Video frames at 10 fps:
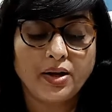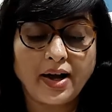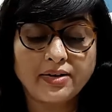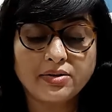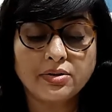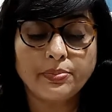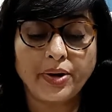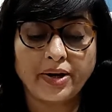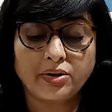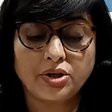licensed
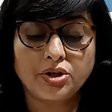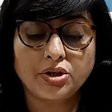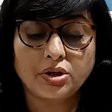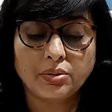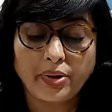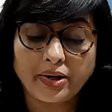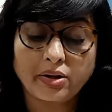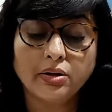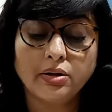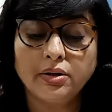practi
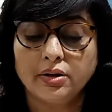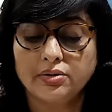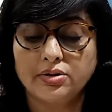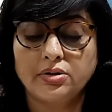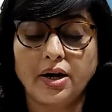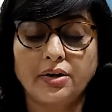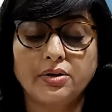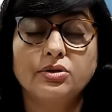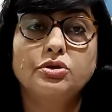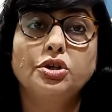practical nurses that
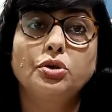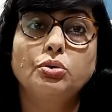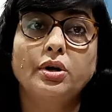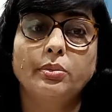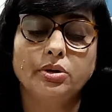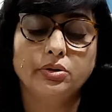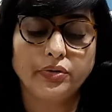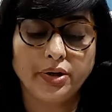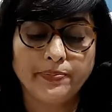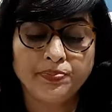is 3233